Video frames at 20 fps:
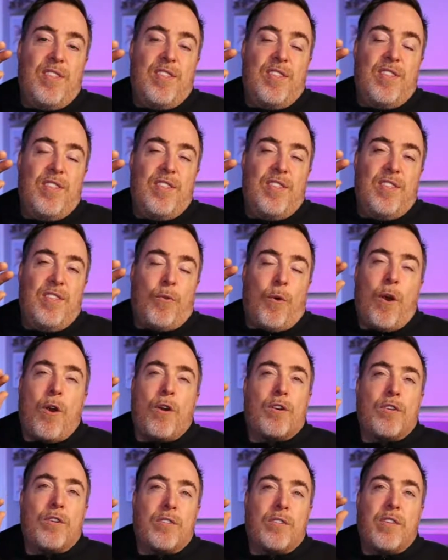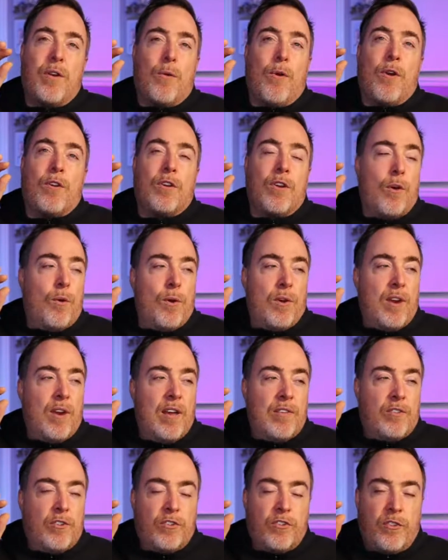there are lower
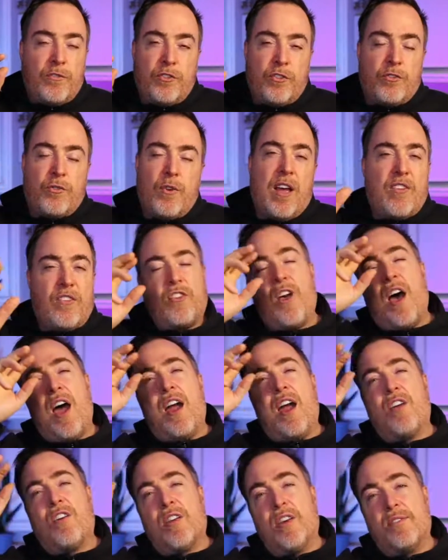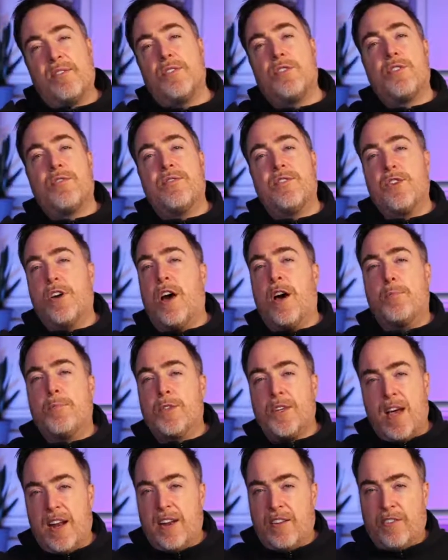levels of stress, higher levels of job
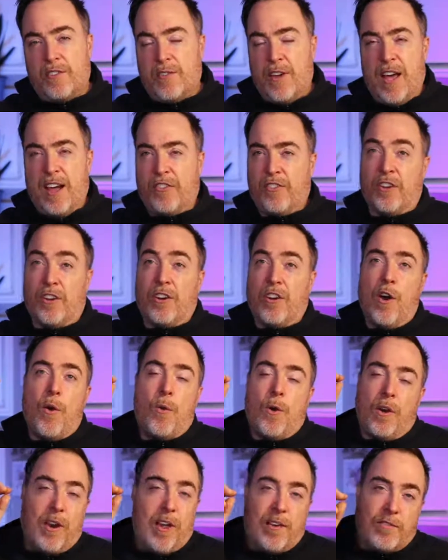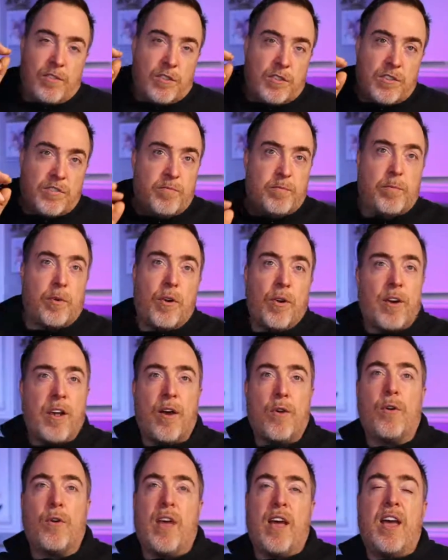satisfaction, lower levels of
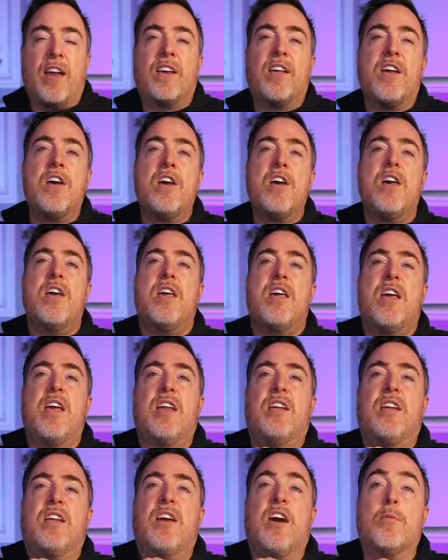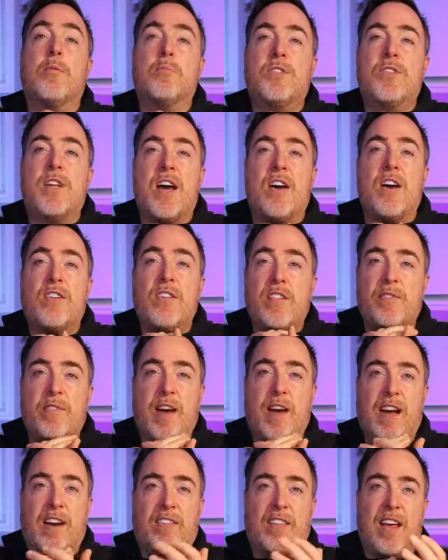burnout, and it comes down to the
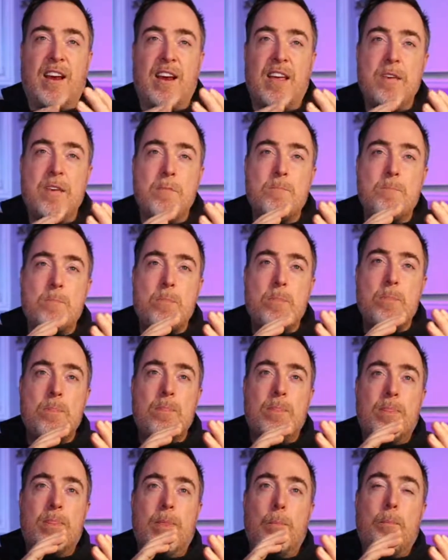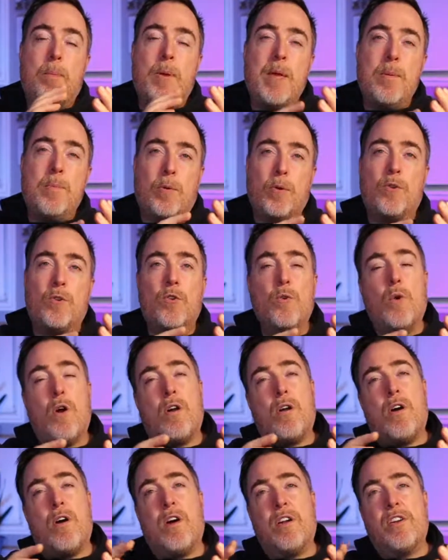fact that the people who
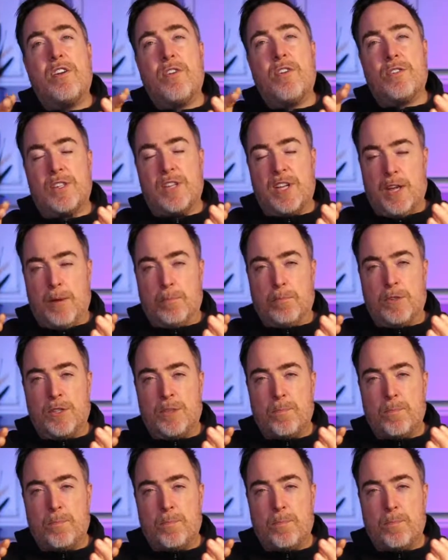are on your teams